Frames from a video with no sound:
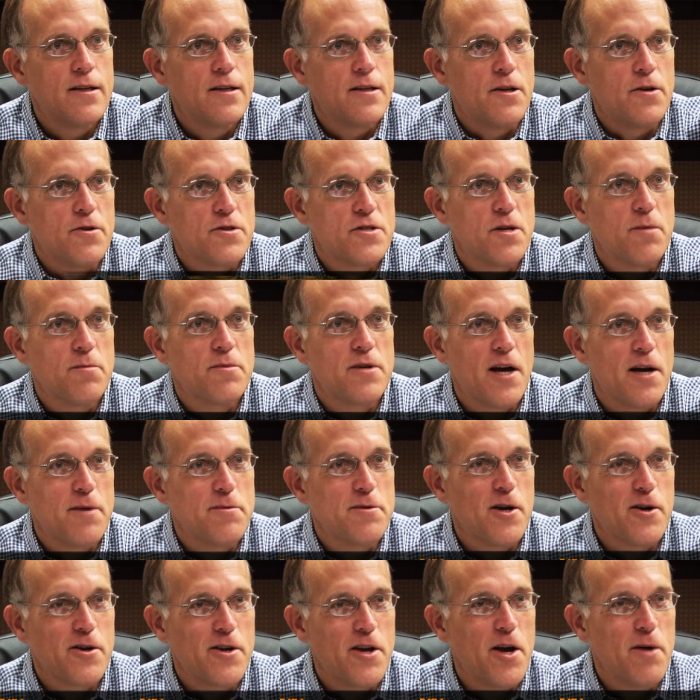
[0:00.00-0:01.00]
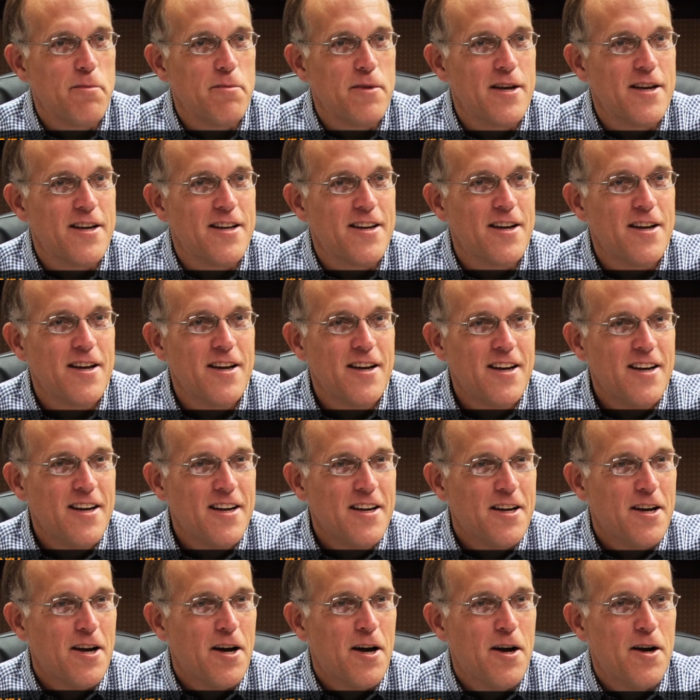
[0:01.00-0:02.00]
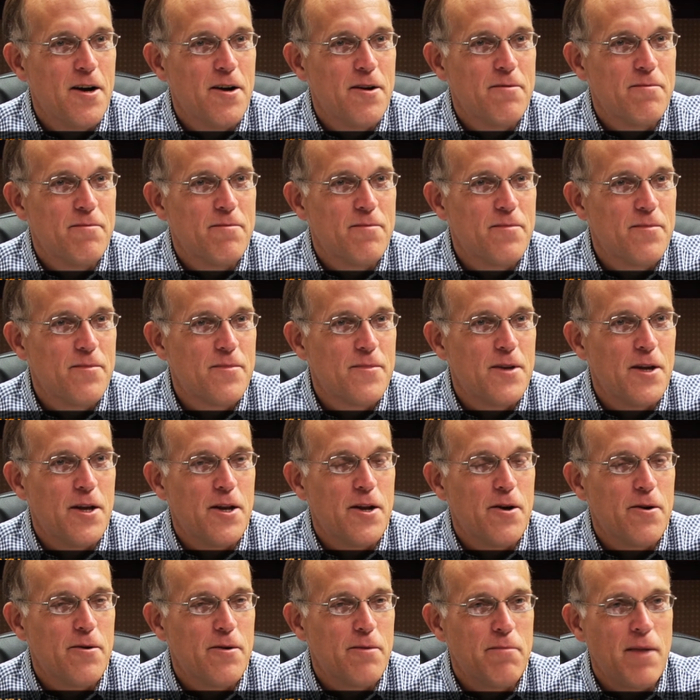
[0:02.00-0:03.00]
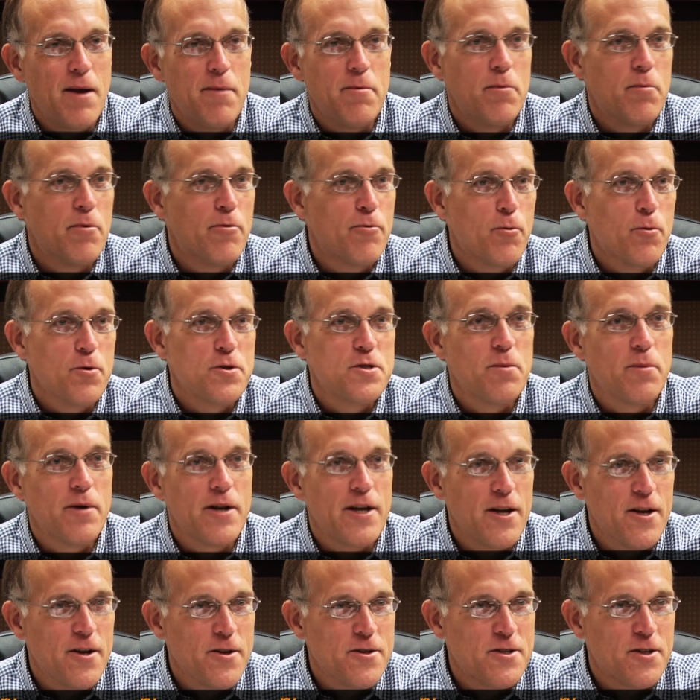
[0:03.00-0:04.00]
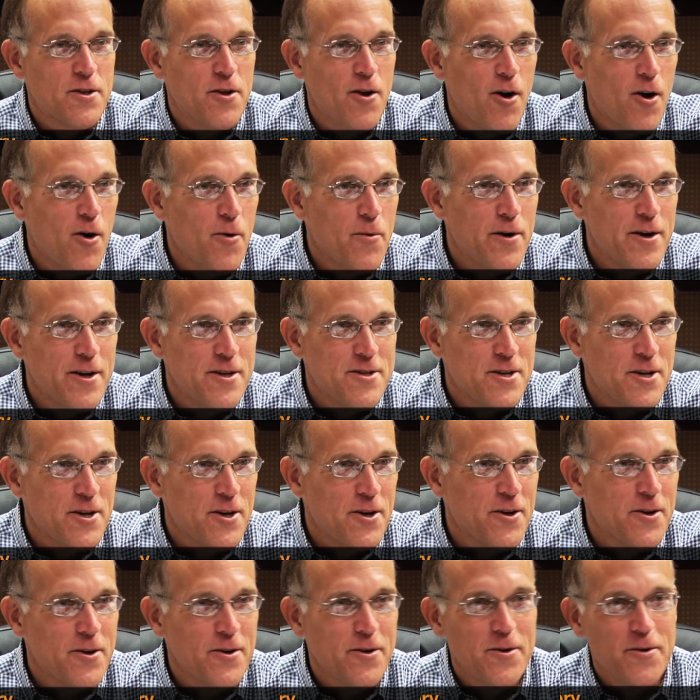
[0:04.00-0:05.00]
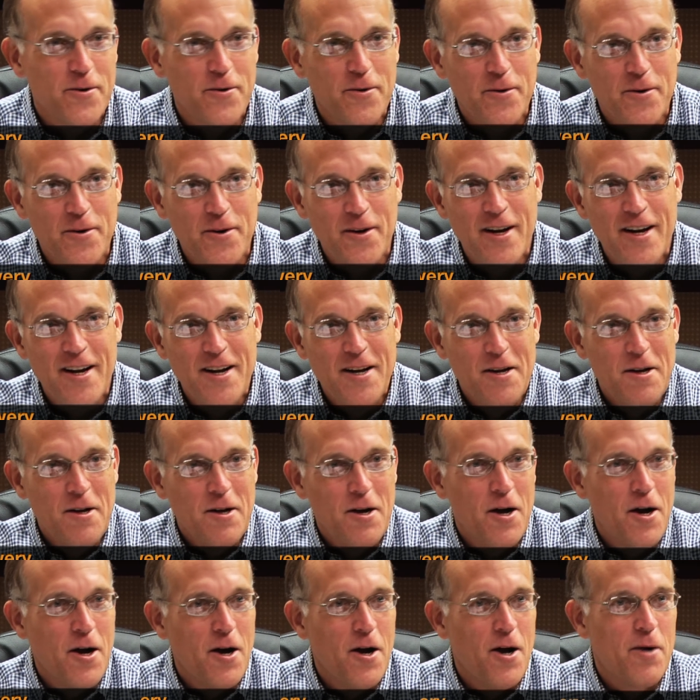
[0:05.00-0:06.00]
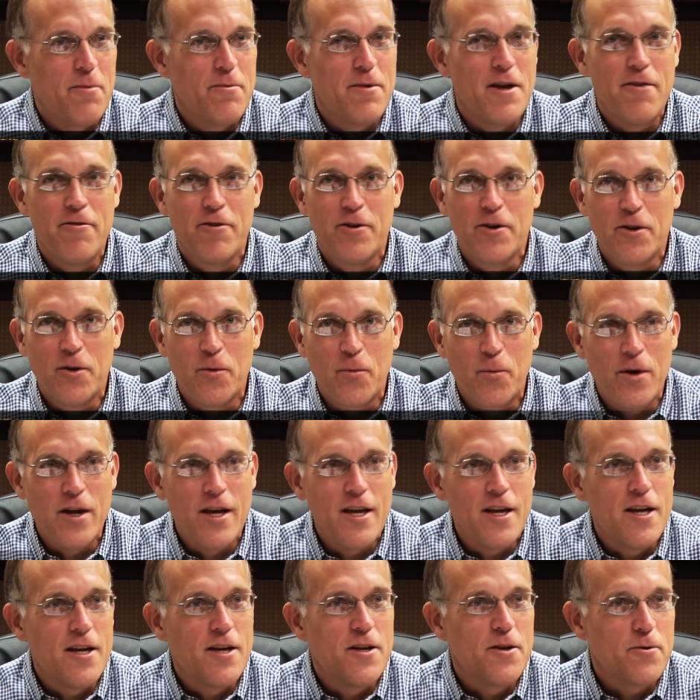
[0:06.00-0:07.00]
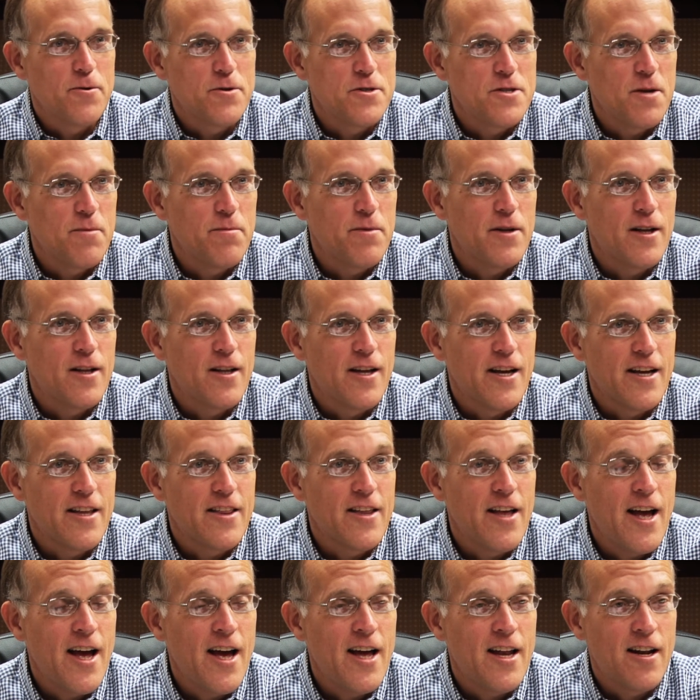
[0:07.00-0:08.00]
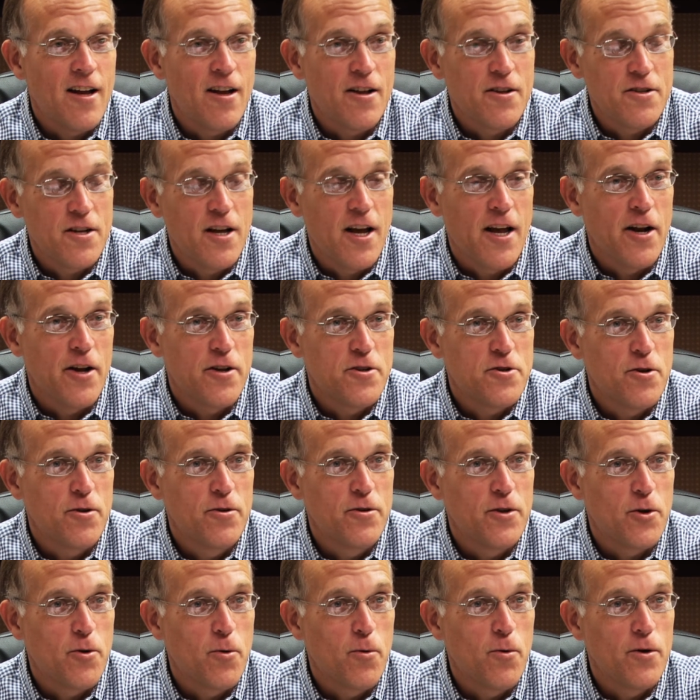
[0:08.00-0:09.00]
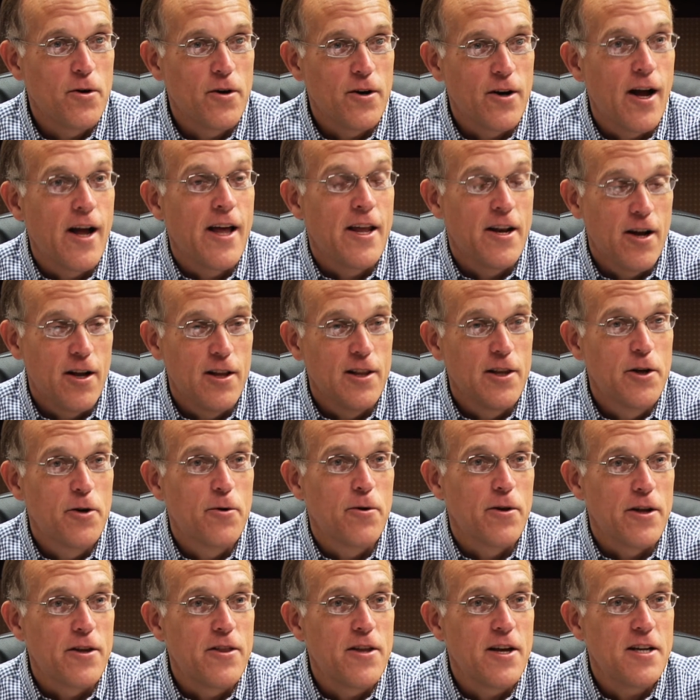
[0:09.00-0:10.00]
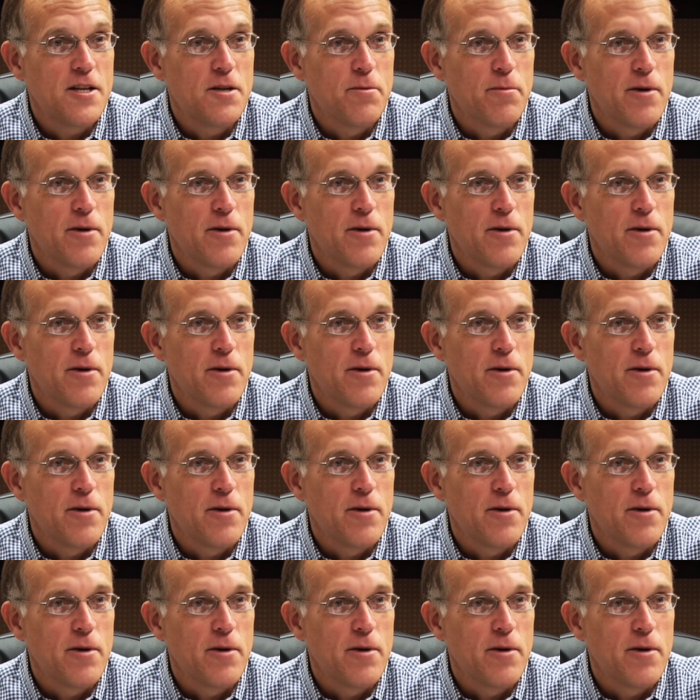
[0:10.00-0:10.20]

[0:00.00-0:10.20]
You know, sometimes I'll come in you know, maybe before somebody else in the hallways here or uh, even on the weekend or something like that, and I'll, and I'll turn the corner and, and, I'll literally think to